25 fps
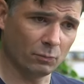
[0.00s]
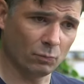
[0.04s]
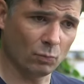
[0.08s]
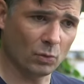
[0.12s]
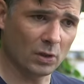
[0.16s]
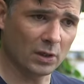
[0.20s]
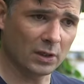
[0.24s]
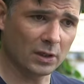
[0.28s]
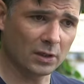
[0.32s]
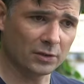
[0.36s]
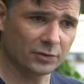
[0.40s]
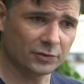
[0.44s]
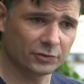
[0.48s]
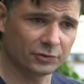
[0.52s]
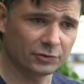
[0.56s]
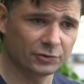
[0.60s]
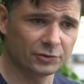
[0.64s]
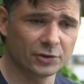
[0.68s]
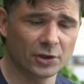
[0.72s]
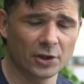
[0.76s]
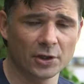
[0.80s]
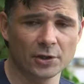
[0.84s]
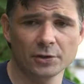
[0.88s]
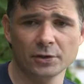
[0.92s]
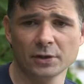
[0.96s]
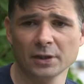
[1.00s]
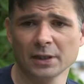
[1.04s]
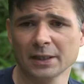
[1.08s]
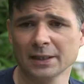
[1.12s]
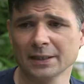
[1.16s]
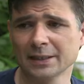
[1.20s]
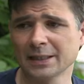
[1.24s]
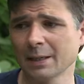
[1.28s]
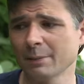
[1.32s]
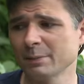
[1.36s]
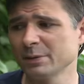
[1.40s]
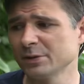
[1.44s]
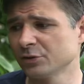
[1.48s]
One answer is no.
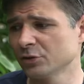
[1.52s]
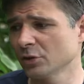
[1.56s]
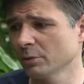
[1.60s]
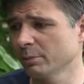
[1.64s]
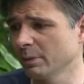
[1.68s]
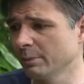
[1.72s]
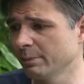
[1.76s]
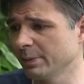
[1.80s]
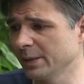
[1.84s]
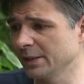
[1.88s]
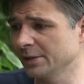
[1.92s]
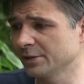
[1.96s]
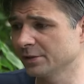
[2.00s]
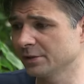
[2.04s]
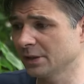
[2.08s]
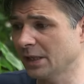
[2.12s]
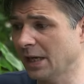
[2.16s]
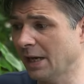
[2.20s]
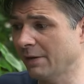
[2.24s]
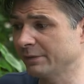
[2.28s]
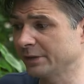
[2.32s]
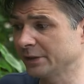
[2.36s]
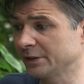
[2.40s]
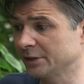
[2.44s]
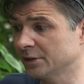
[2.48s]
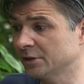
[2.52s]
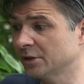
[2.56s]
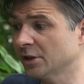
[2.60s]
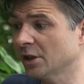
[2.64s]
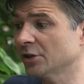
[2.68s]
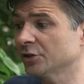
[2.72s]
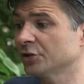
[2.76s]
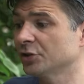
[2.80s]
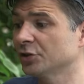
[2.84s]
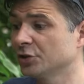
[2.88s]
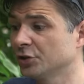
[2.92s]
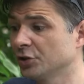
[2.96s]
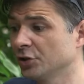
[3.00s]
Can we stop it being having
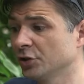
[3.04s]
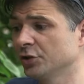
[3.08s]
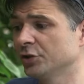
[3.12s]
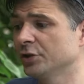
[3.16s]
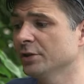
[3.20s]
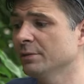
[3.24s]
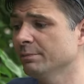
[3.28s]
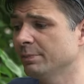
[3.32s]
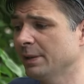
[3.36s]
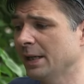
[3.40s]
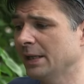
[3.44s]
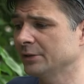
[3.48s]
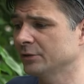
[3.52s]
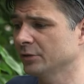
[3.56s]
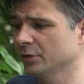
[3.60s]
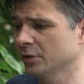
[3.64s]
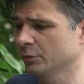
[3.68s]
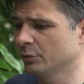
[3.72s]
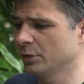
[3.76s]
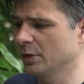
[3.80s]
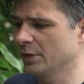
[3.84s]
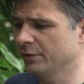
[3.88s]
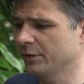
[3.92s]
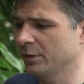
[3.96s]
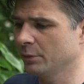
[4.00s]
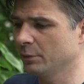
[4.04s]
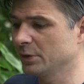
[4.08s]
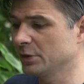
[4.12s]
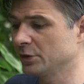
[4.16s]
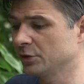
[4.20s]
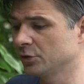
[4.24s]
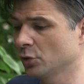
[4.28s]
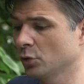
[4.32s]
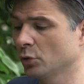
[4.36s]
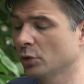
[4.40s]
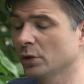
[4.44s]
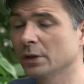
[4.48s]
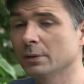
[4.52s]
such a huge impact on the reef that we
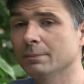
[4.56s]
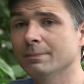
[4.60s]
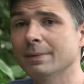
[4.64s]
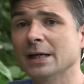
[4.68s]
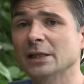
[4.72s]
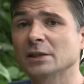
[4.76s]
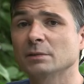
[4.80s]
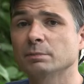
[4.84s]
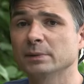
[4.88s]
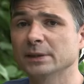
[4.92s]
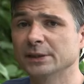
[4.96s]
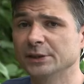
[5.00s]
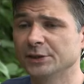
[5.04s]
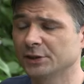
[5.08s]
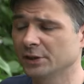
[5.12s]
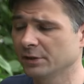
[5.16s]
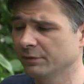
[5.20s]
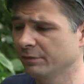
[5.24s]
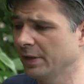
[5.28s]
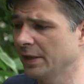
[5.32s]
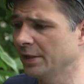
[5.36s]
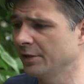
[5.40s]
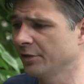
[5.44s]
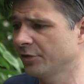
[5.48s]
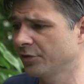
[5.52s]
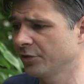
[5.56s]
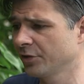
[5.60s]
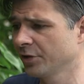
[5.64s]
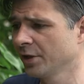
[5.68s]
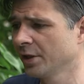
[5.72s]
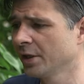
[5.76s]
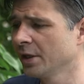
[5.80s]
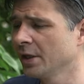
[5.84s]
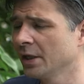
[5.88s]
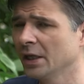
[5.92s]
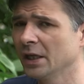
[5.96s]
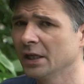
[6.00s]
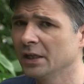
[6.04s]
saw in the mass bleaching events
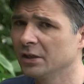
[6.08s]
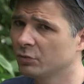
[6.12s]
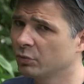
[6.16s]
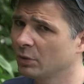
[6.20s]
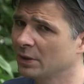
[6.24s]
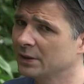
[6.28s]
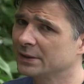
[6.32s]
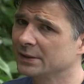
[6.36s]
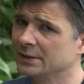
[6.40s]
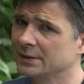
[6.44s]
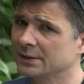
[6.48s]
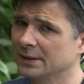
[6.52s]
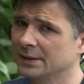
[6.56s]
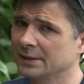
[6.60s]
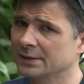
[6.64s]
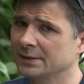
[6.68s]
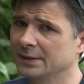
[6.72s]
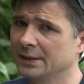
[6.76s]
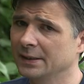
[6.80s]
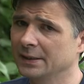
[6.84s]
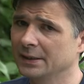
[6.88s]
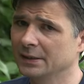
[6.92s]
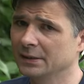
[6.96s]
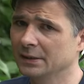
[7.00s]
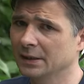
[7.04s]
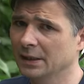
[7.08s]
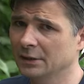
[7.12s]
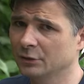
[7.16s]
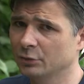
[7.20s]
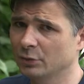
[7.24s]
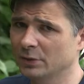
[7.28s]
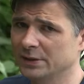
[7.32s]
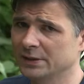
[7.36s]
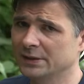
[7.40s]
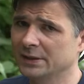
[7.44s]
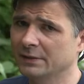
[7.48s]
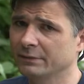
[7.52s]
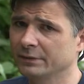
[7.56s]
in 2016 and
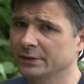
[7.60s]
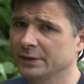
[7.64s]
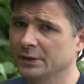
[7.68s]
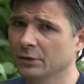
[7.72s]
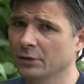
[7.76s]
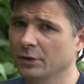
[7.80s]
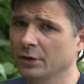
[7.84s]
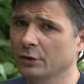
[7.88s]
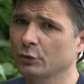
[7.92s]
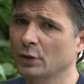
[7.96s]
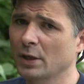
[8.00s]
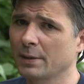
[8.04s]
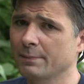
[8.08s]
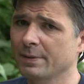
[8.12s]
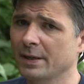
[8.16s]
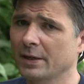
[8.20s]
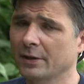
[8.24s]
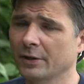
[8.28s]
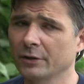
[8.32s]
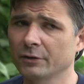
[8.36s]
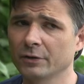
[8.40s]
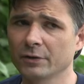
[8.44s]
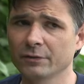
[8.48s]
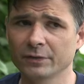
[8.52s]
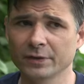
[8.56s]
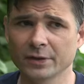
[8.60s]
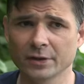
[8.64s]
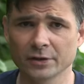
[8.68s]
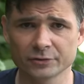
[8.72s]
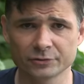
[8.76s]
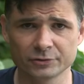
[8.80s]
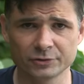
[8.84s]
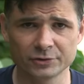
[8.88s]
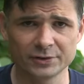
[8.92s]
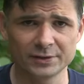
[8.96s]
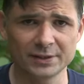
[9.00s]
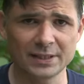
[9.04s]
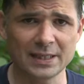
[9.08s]
2017 on the Great Barrier Reef? And the
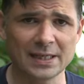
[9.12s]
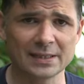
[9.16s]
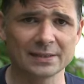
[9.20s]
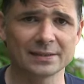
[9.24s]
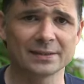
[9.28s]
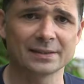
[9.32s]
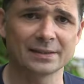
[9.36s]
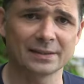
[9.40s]
answer is yes.